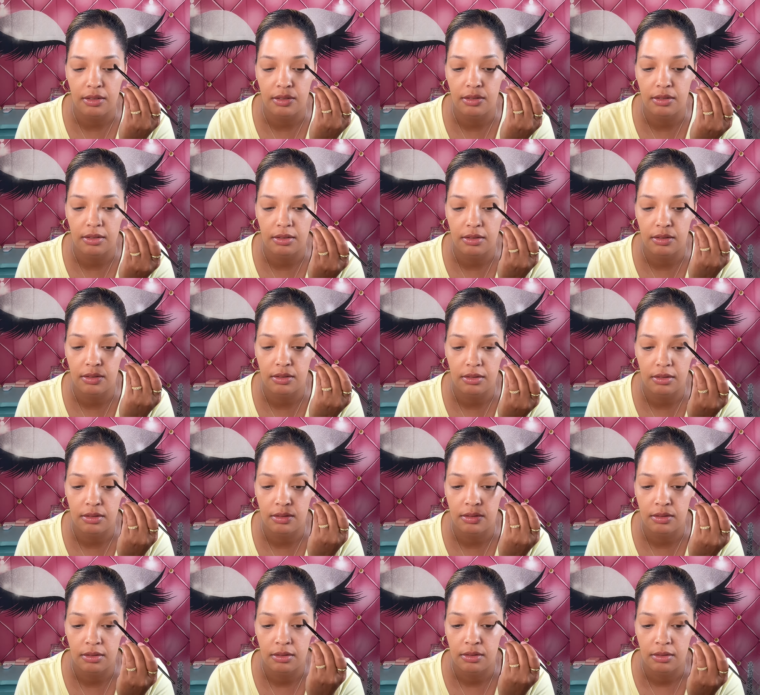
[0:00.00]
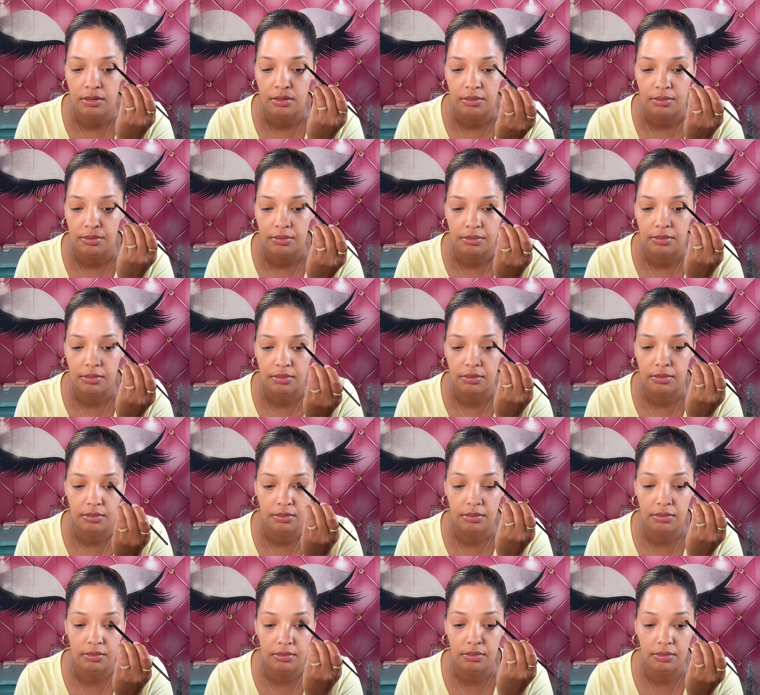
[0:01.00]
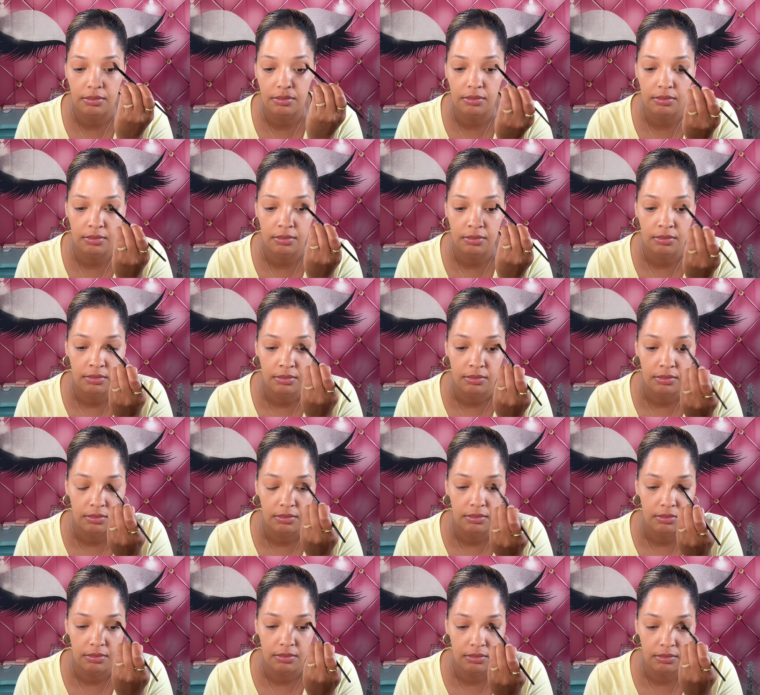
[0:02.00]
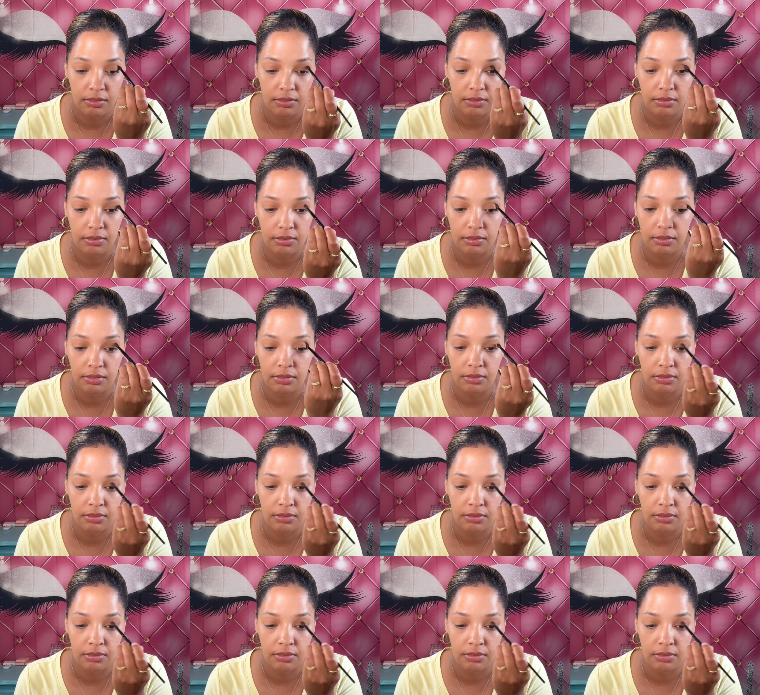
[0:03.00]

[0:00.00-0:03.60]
(no one is talking)